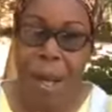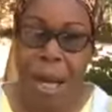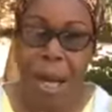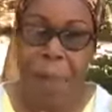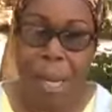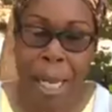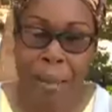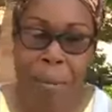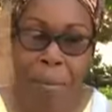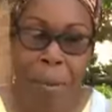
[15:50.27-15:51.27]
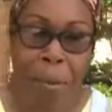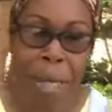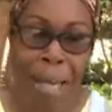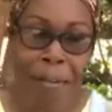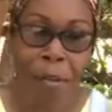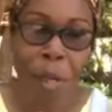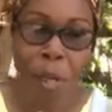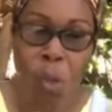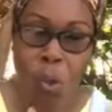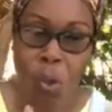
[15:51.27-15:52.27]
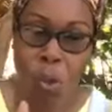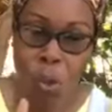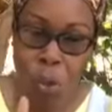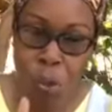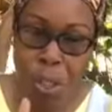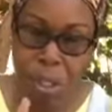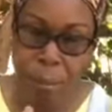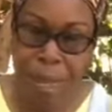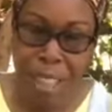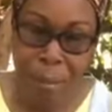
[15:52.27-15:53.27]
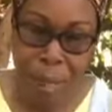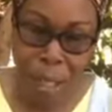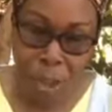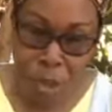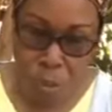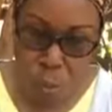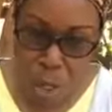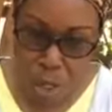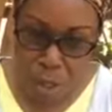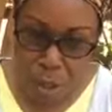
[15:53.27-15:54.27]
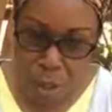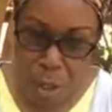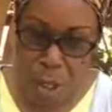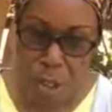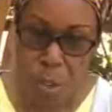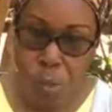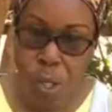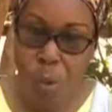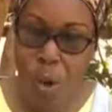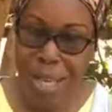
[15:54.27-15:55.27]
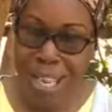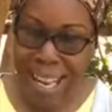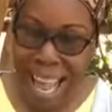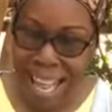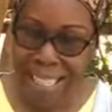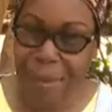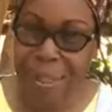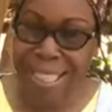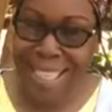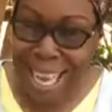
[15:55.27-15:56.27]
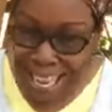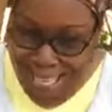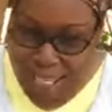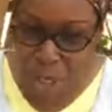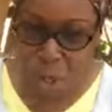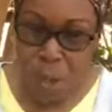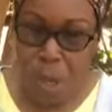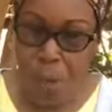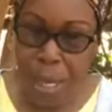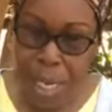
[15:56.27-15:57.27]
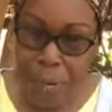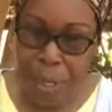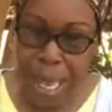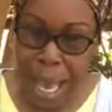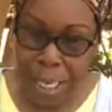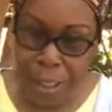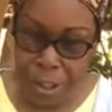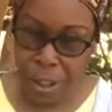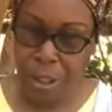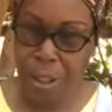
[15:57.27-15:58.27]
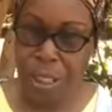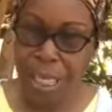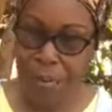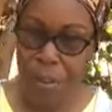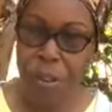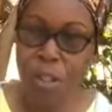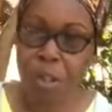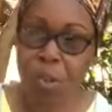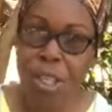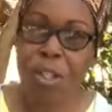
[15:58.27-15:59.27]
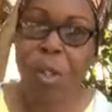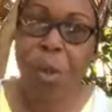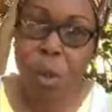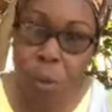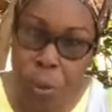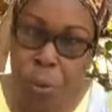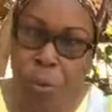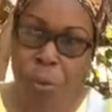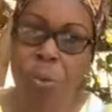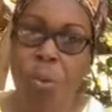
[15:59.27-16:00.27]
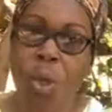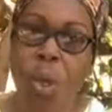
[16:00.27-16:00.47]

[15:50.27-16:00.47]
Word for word: Uh, because remember, whatever we go through is to make to make us stronger. So we don't want to ask him to take it. We want him to act to, to give us the strength to go through